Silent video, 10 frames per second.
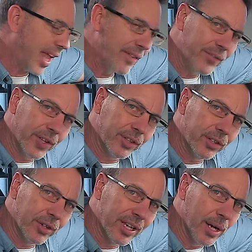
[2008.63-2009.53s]
I feel
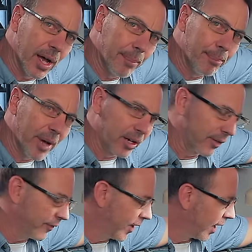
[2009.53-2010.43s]
you'll get a better
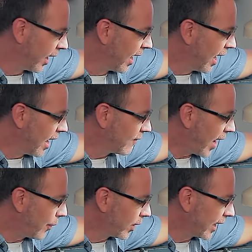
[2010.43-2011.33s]
fit. If
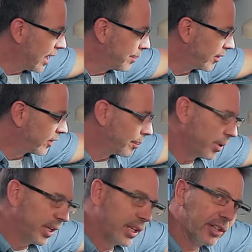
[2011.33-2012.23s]
I were to keep this
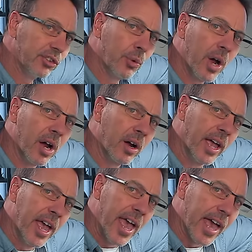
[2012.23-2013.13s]
completely square
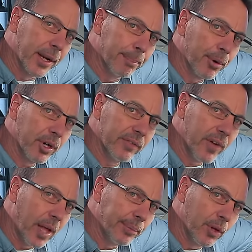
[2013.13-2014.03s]
and a burr
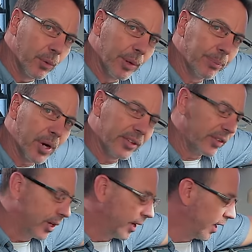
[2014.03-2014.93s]
developed when
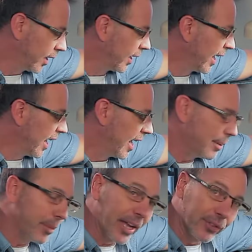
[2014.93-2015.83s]
pressing it in,
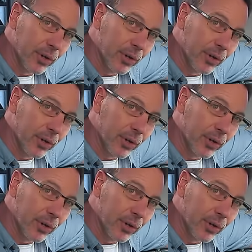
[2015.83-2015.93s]
it might